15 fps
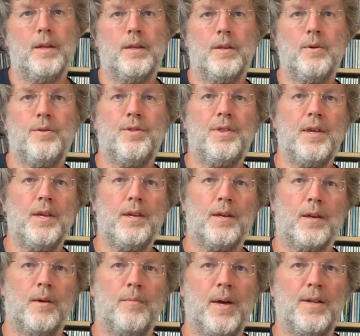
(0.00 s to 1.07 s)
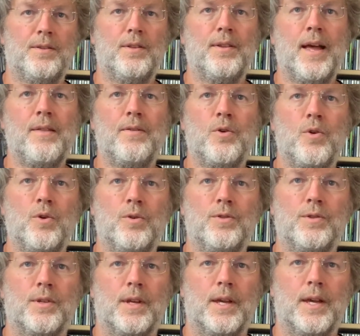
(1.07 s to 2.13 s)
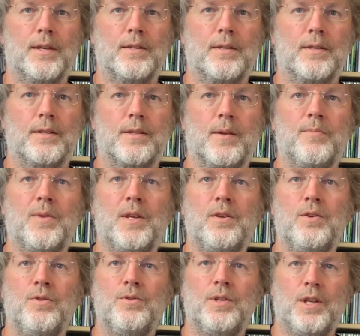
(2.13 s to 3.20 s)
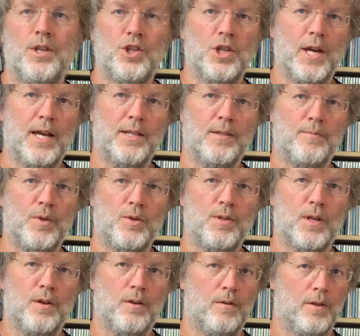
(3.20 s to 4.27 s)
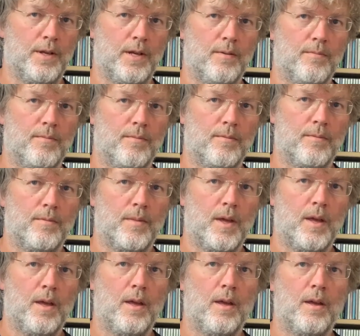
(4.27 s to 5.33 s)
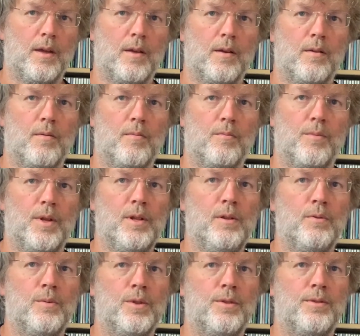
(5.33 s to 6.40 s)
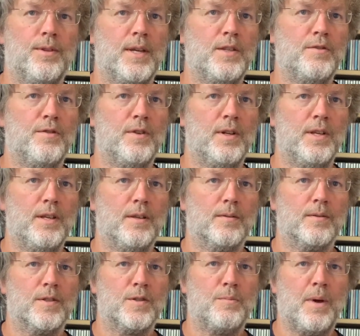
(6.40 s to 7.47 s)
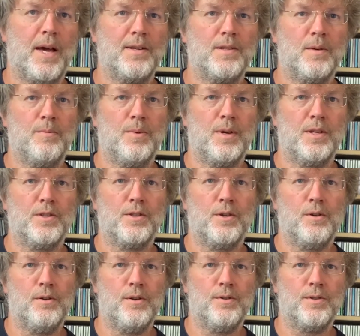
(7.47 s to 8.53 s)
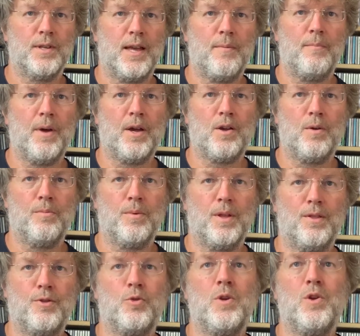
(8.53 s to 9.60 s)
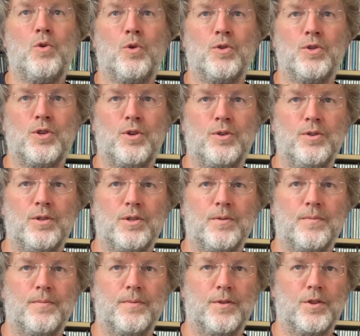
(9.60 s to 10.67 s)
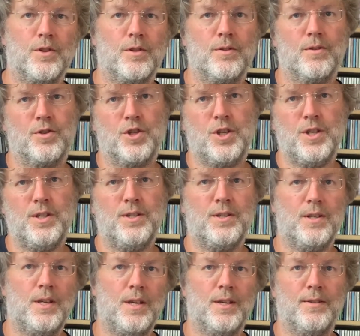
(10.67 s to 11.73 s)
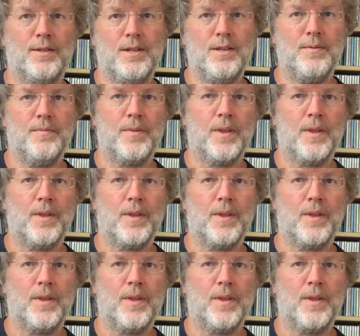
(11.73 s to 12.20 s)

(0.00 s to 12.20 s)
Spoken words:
You would think about the ninth chord as something used in jazz music only. Bill would tastefully spice up his solos and backup in three-chord songs, G, C and D,